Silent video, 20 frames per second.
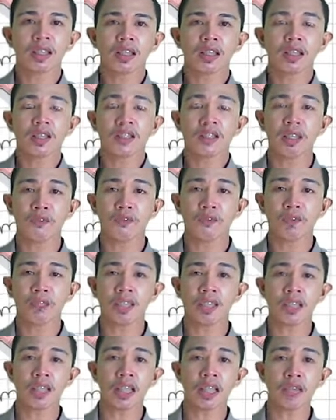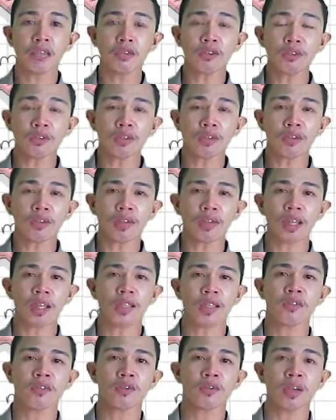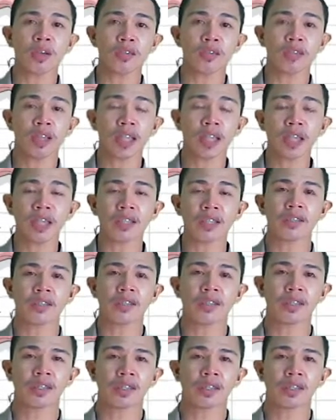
The first thing to do is to arrange.